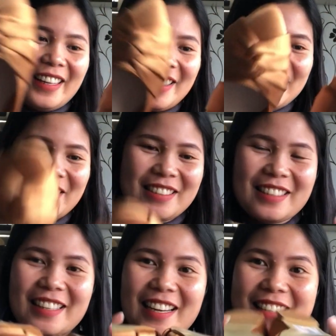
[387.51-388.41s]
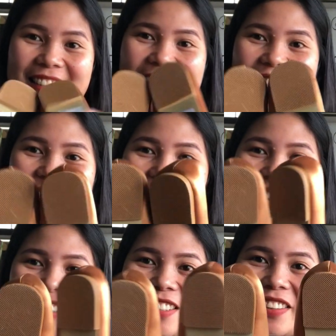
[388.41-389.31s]
think this is a nice
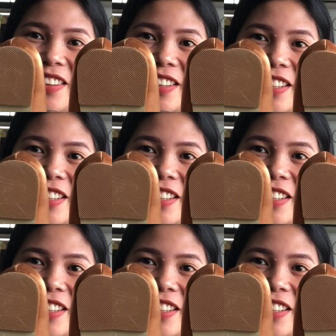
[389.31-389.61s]
color, no?